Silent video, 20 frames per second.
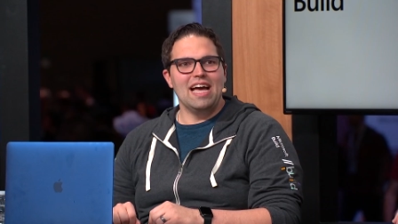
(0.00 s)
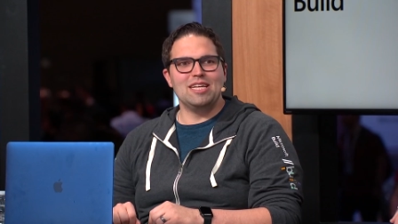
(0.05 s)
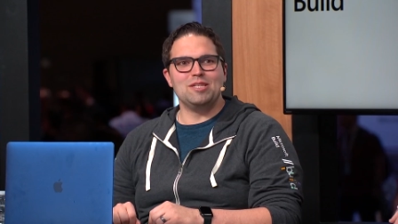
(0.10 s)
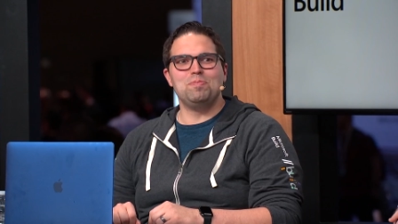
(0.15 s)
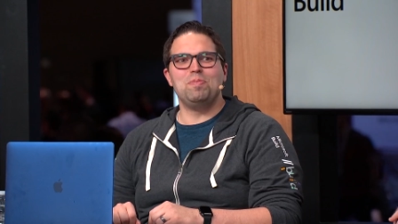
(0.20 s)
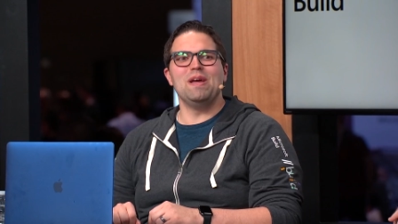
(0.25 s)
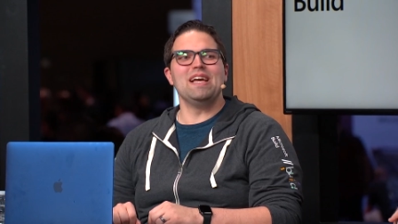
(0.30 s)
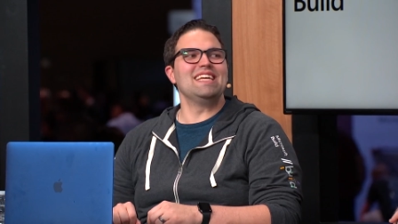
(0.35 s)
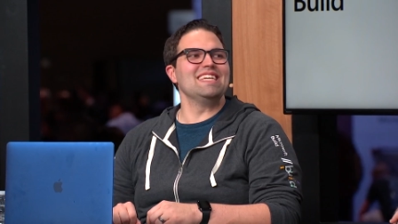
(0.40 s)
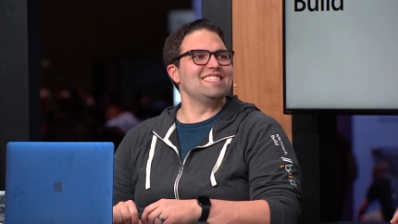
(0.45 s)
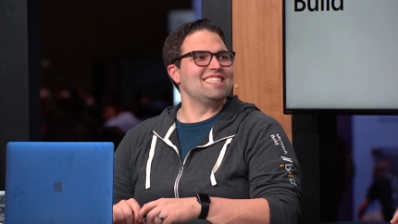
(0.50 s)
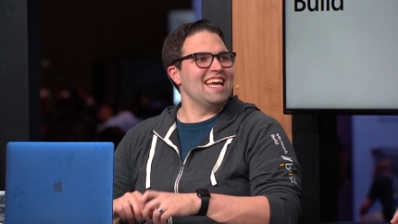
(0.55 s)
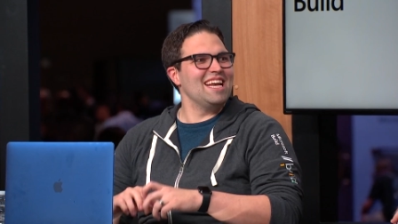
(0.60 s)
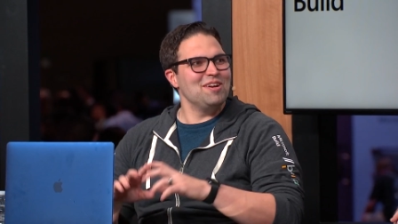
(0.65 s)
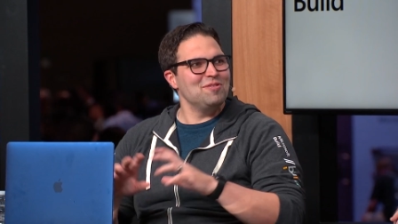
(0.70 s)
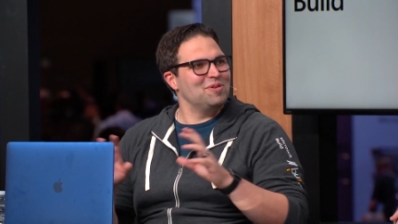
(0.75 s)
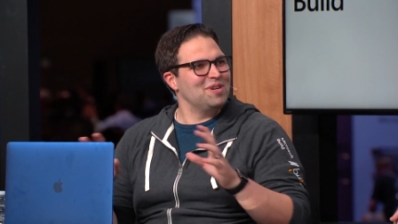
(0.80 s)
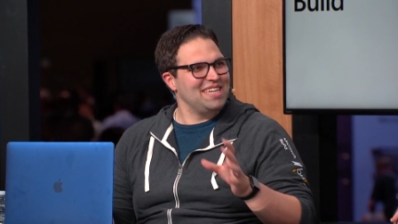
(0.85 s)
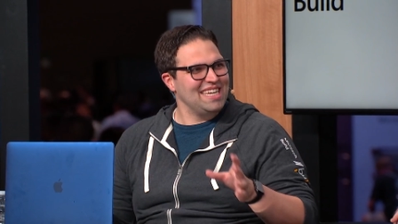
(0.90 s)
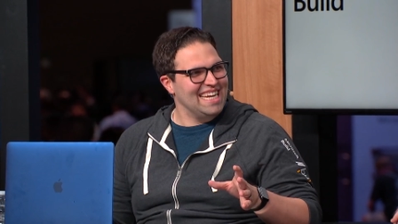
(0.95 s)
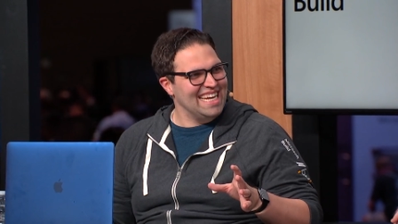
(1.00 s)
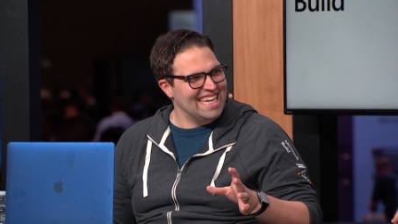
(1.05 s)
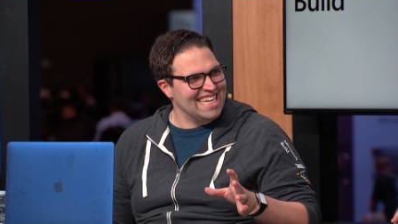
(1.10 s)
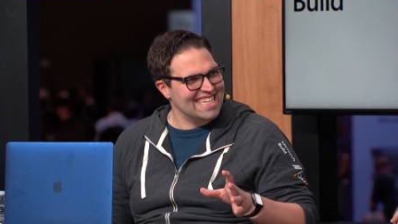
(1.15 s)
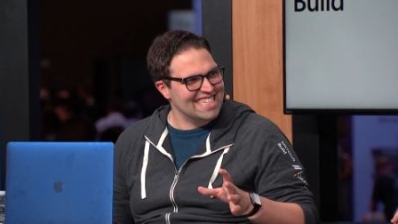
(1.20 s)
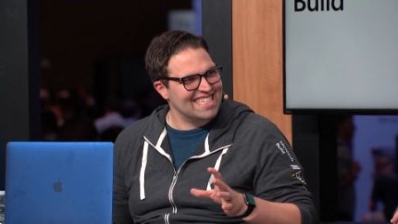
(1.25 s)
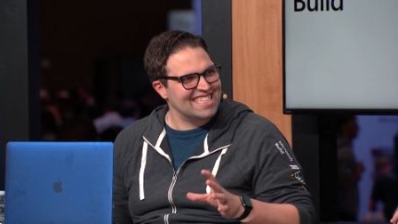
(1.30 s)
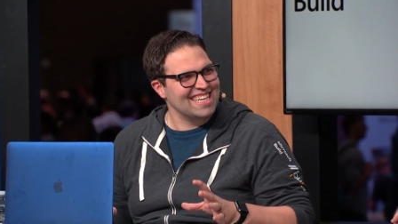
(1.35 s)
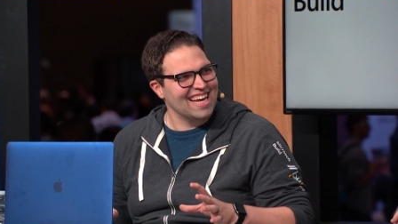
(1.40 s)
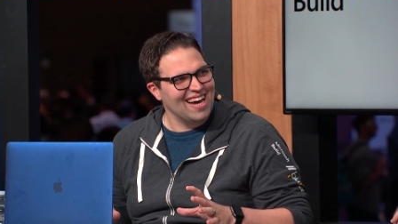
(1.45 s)
as big as anyone
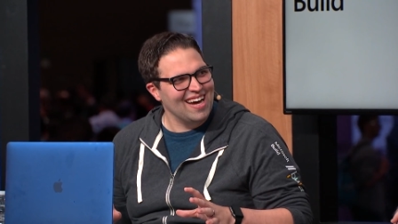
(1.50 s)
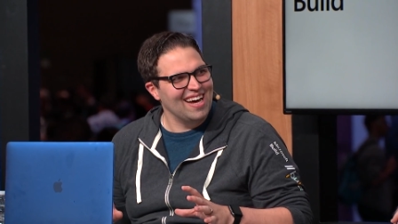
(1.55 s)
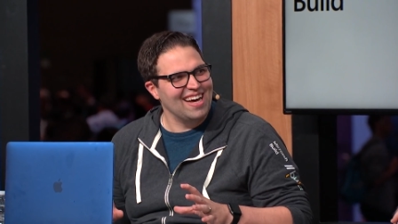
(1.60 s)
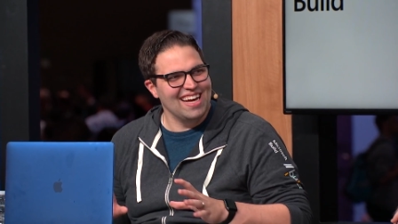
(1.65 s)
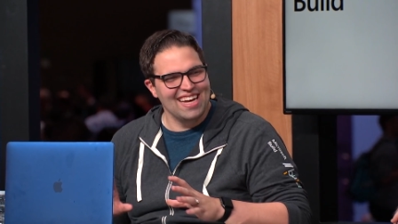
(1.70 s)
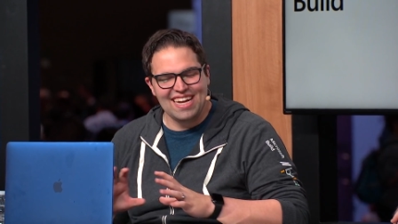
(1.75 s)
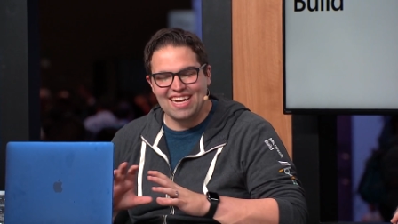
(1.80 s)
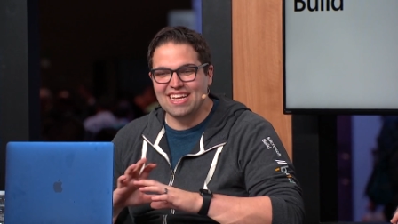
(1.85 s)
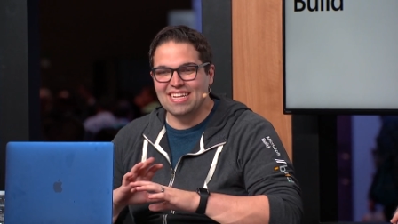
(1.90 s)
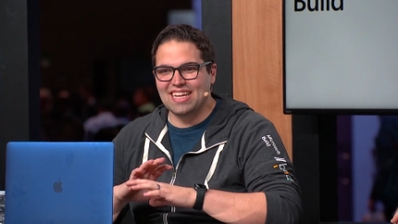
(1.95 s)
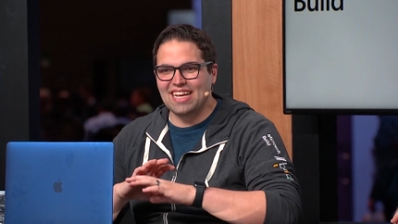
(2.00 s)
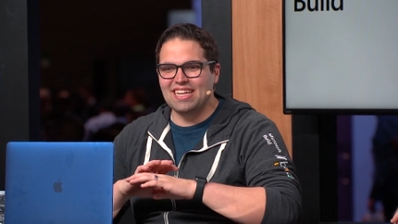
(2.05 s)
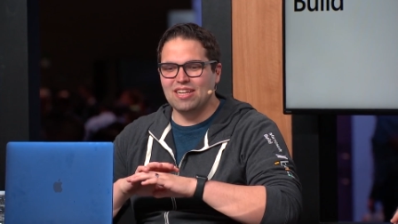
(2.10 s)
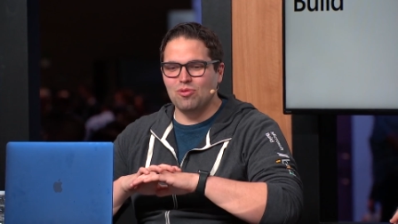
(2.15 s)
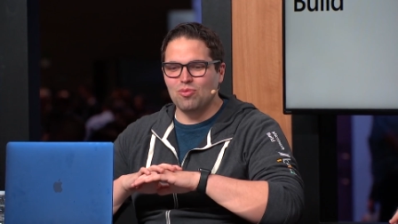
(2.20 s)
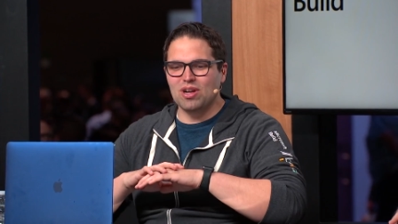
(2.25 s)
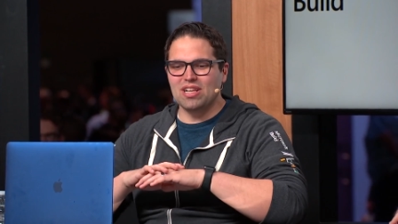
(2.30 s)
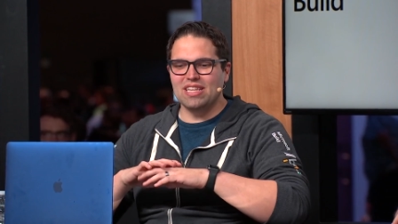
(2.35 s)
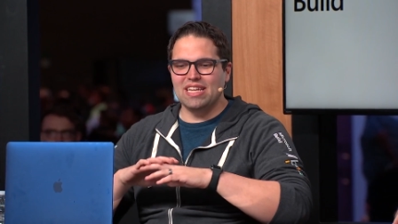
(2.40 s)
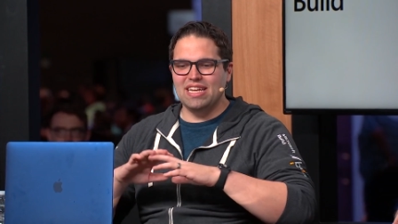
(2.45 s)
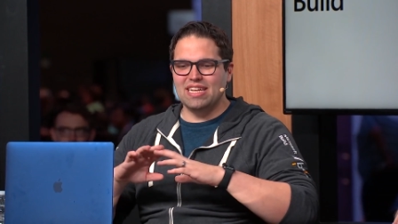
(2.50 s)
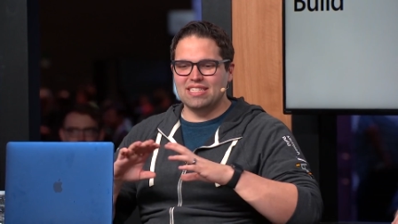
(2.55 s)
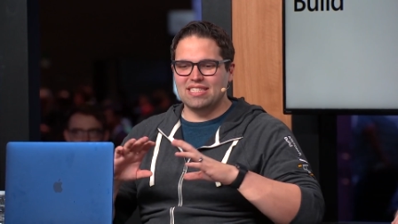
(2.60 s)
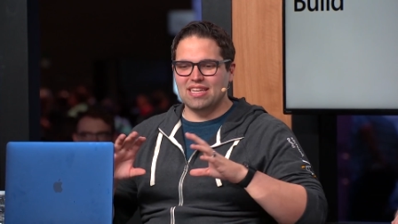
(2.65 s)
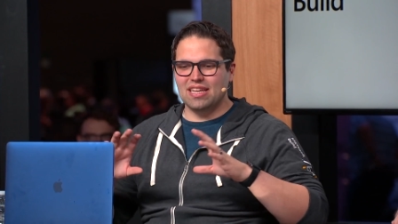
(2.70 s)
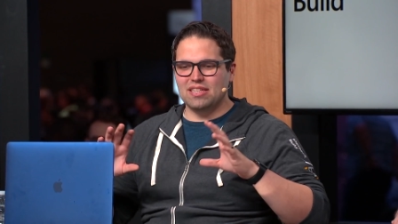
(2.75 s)
needs. Uh, and it, it really is.